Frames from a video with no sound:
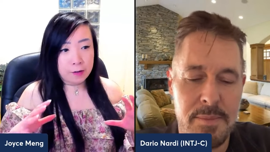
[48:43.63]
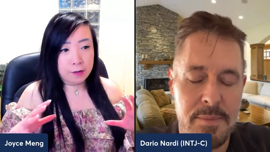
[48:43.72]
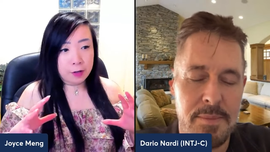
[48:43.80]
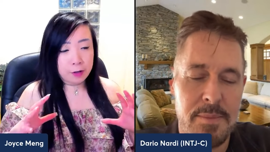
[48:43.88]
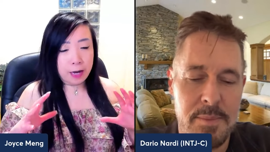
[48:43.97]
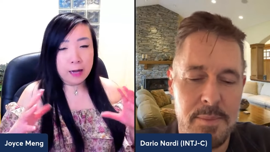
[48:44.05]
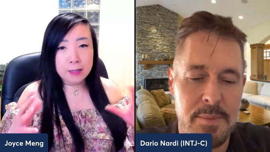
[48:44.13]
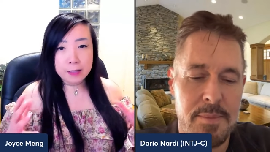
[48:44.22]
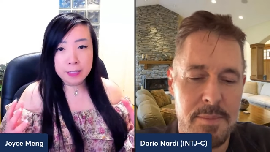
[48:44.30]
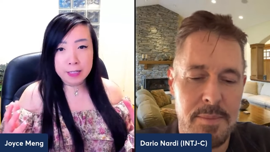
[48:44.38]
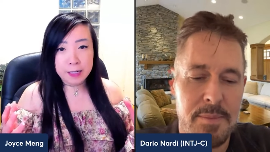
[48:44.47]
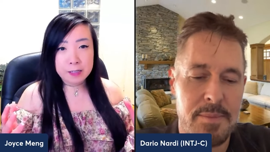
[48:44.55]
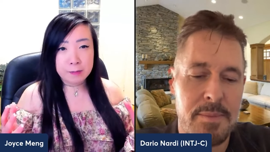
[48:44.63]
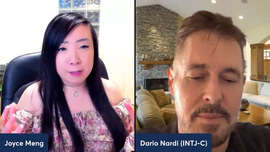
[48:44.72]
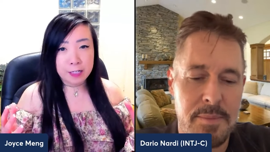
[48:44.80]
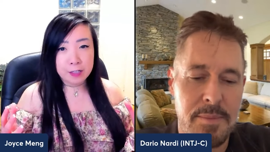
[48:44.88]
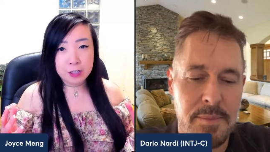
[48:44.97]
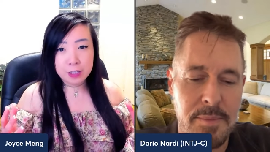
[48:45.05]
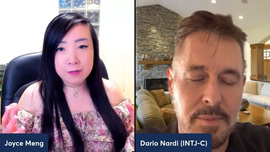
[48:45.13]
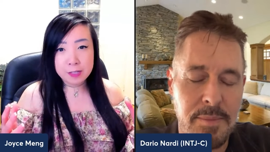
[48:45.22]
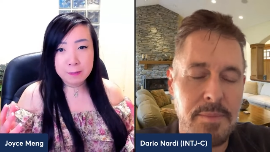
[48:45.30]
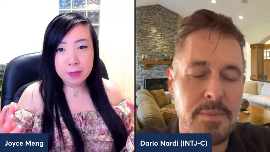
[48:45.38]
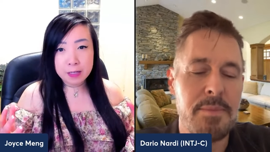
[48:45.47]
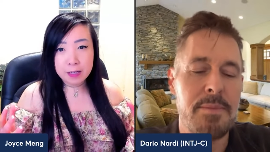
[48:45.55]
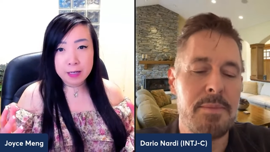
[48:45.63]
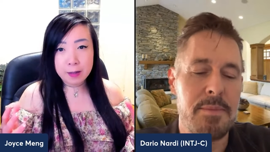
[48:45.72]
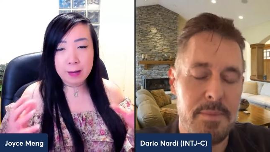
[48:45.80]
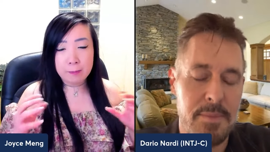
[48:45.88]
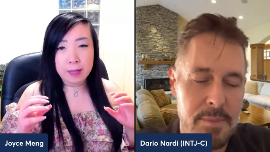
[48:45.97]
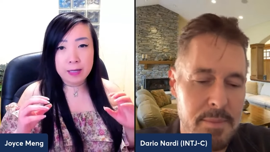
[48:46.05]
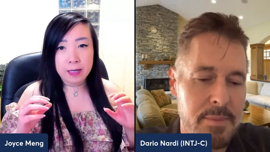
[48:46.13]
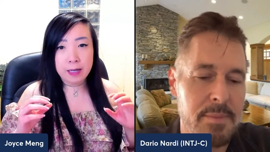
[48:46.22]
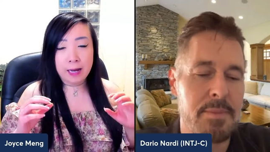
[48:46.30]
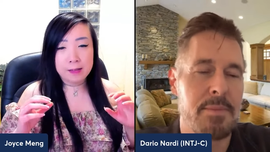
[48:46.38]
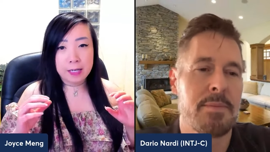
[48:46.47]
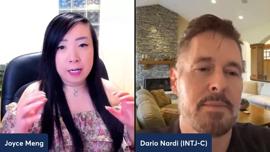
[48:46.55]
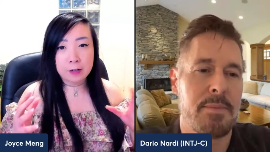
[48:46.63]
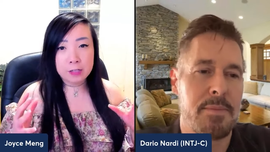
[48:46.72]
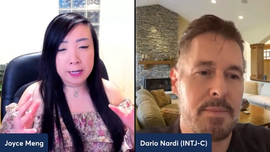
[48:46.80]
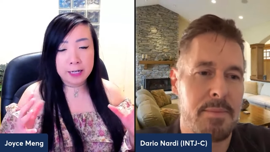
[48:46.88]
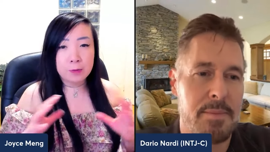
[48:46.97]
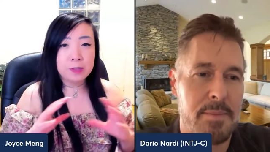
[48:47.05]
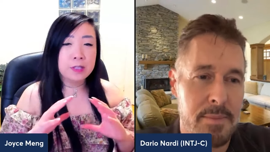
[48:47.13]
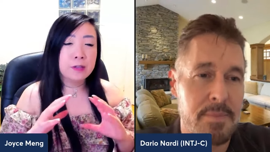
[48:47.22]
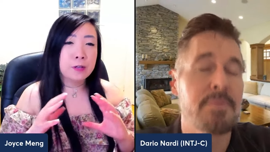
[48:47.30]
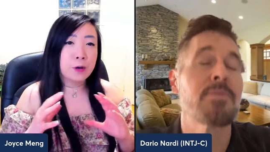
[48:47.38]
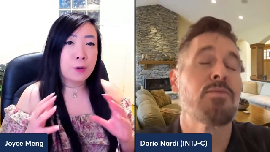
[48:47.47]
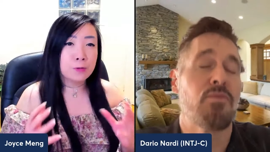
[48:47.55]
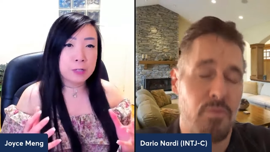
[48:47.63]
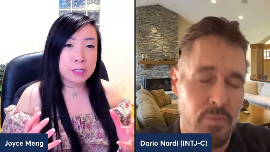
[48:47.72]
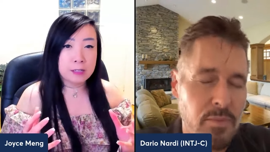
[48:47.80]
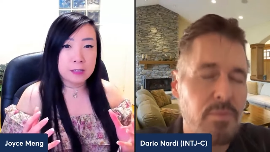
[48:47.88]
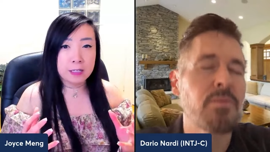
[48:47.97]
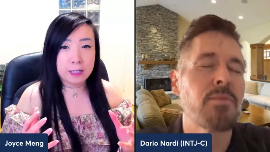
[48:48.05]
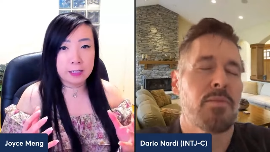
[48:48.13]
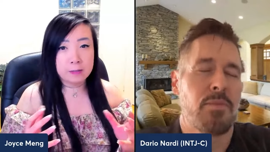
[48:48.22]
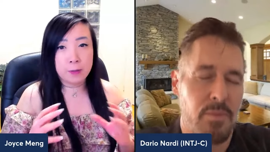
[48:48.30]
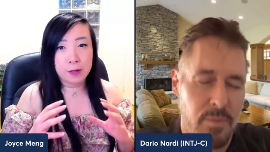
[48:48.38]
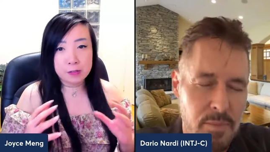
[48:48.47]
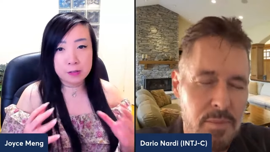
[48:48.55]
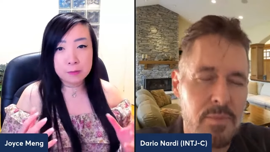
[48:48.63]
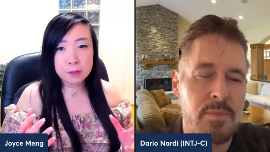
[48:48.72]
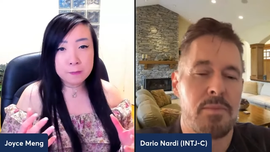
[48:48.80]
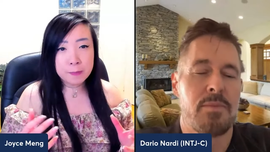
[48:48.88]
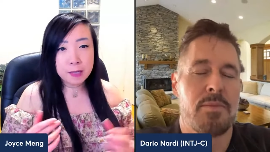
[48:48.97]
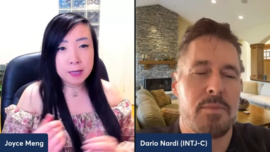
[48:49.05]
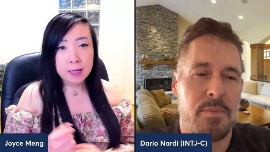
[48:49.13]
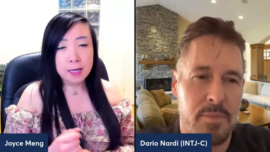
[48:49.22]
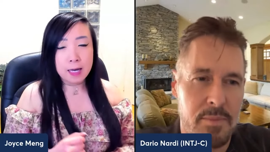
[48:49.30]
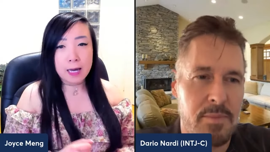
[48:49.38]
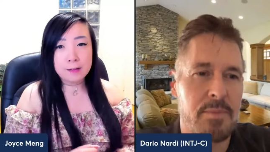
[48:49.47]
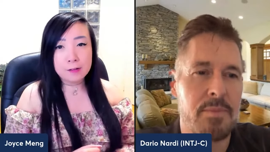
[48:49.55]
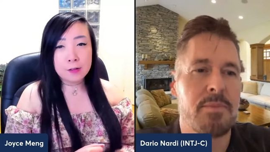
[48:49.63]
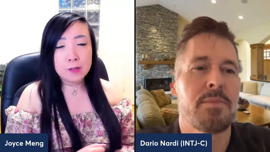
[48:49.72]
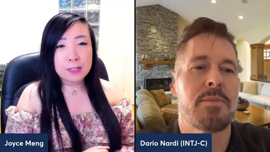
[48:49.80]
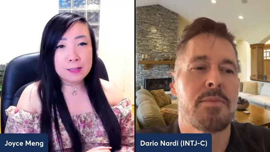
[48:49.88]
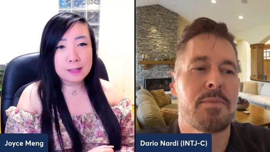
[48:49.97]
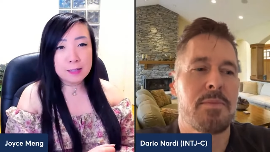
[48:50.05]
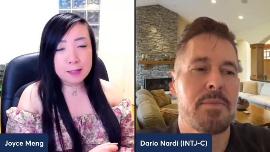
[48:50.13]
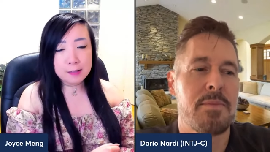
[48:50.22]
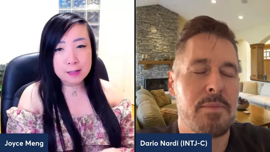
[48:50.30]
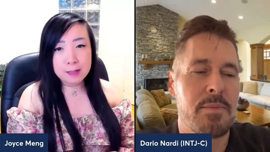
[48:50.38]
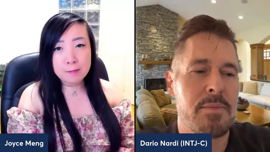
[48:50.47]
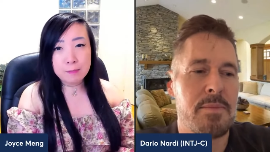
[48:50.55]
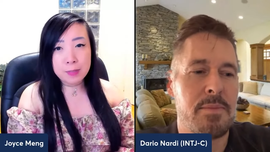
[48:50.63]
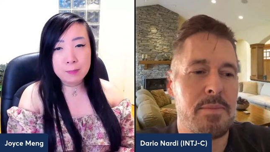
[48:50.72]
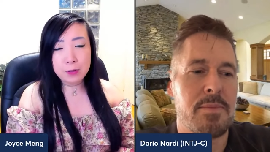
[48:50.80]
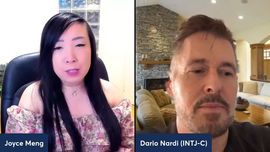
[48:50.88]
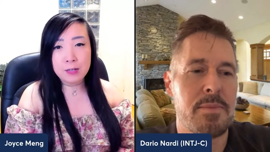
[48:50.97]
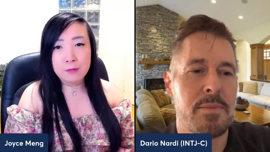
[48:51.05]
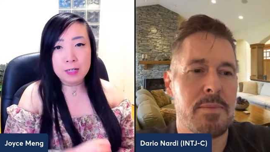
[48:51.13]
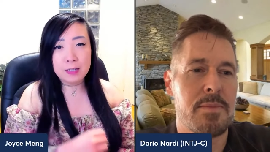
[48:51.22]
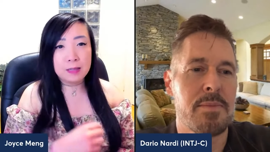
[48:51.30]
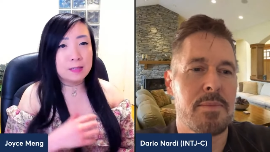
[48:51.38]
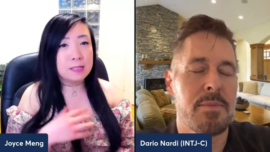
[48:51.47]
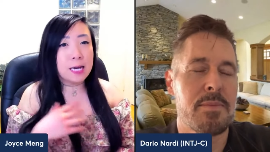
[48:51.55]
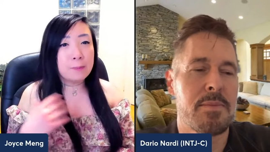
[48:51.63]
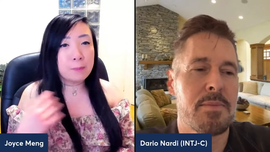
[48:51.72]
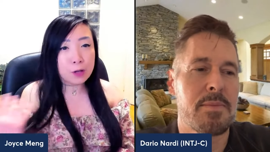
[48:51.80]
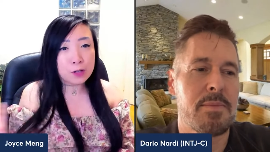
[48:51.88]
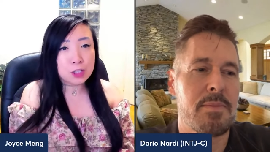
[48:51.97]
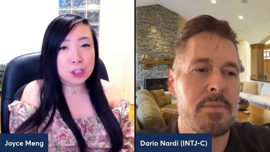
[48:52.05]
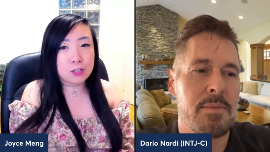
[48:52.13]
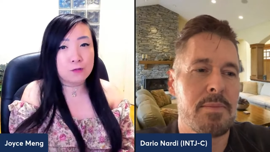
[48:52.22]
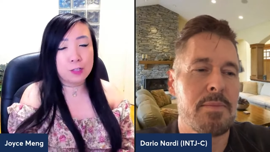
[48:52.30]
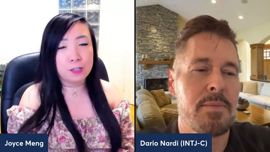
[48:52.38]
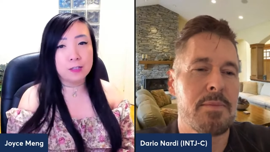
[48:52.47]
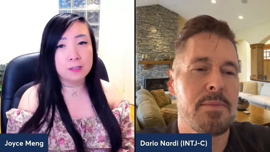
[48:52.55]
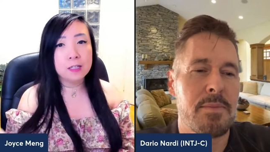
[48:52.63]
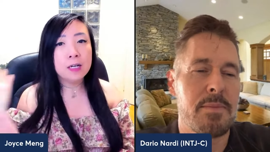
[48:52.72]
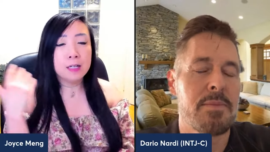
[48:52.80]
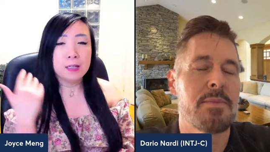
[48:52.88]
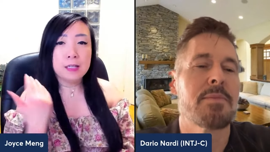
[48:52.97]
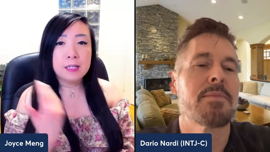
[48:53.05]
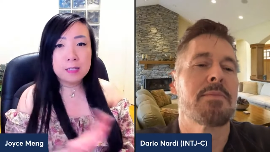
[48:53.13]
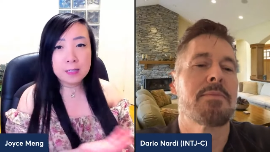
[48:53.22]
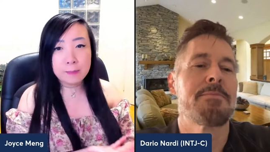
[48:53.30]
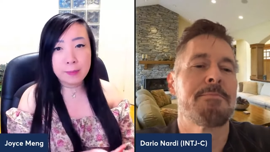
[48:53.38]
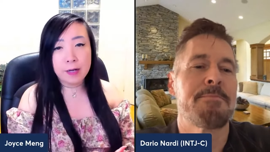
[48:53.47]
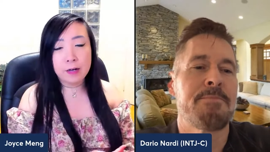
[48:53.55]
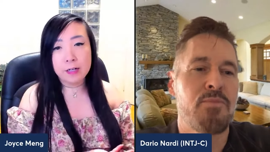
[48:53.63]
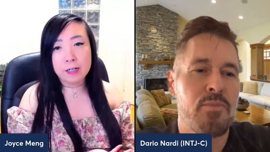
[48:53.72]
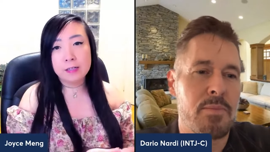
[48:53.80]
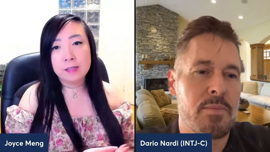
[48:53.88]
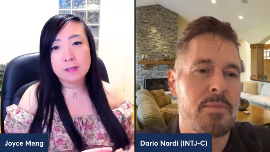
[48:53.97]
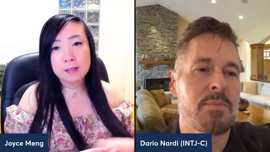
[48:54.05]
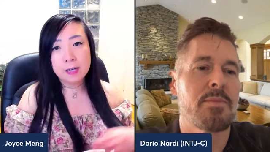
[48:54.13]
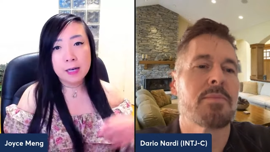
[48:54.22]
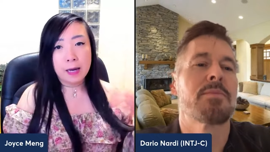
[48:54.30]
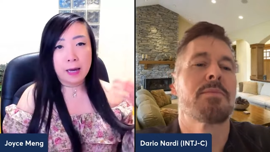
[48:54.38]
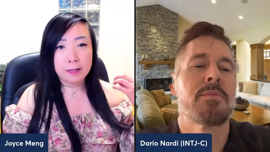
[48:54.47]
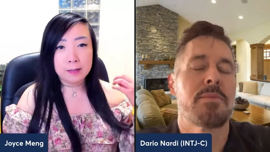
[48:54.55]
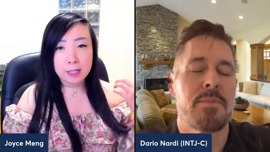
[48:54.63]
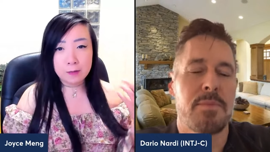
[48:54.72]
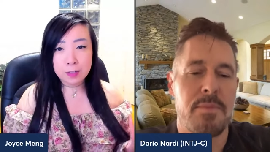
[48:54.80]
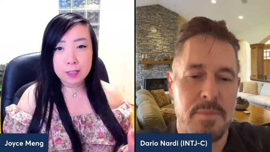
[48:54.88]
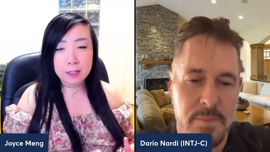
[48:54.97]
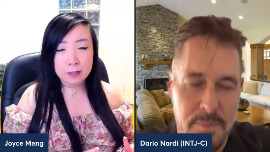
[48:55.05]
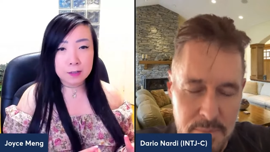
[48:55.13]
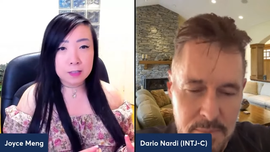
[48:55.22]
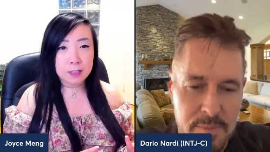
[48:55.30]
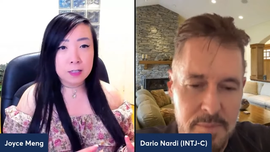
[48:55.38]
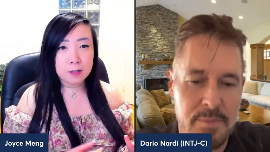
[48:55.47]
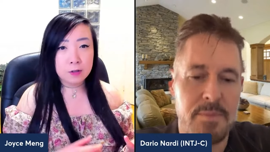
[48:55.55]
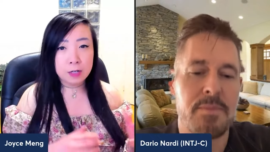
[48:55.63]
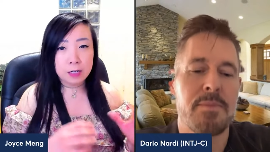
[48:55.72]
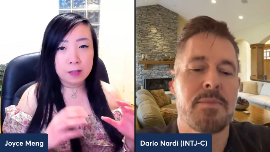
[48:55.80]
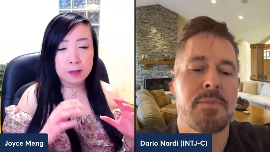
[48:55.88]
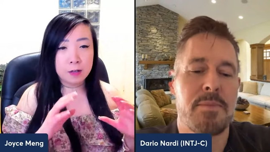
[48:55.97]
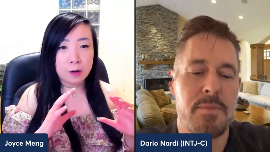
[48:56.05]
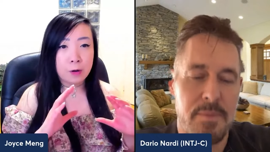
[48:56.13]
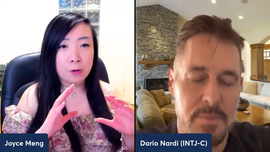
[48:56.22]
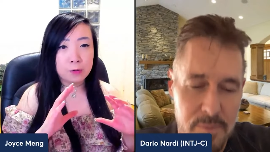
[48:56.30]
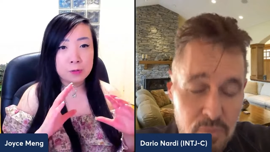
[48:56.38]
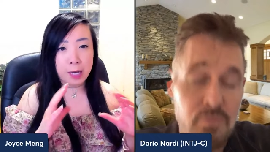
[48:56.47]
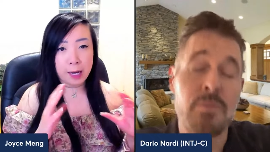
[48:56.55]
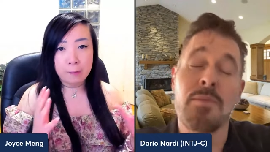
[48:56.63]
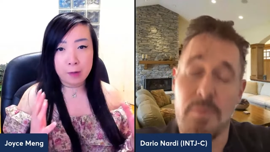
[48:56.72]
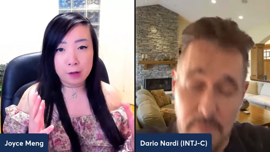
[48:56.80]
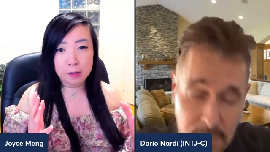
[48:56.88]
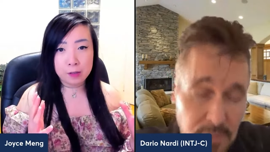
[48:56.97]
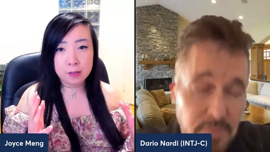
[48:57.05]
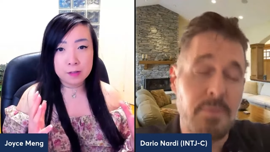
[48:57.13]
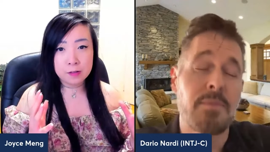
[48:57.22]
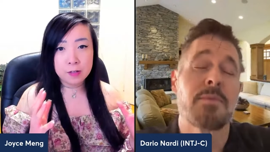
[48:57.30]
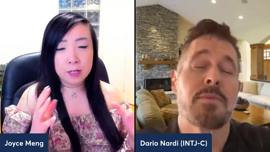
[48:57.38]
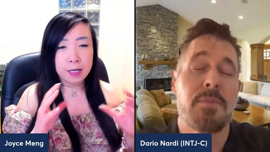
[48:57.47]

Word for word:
Speaker 1: a very elegant explanation of something and make it as airtight within their own reasoning as possible. Mm-hmm. And so you can see this in people even in the typology field. Linda Berens and David Kiersey created their own type models